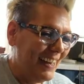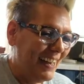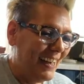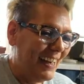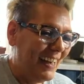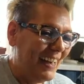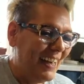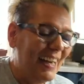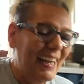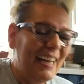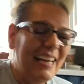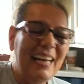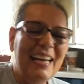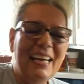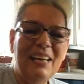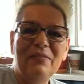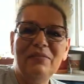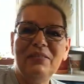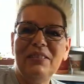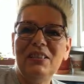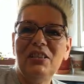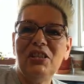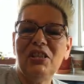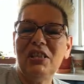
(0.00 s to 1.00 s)
I
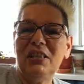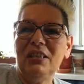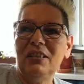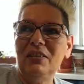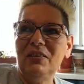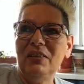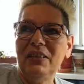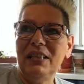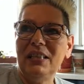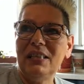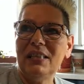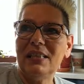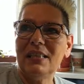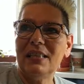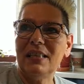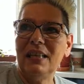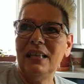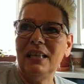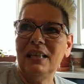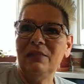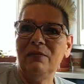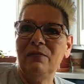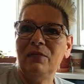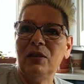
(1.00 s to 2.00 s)
have to chill this
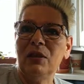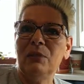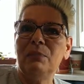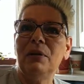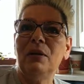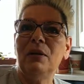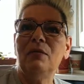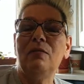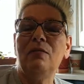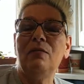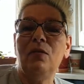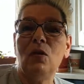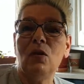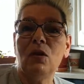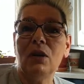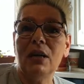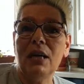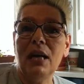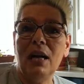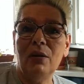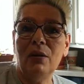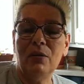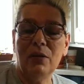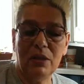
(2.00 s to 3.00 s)
thing for about four
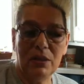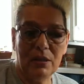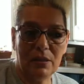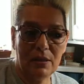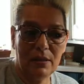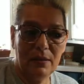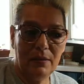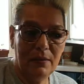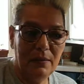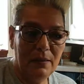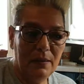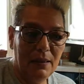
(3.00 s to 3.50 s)
hours.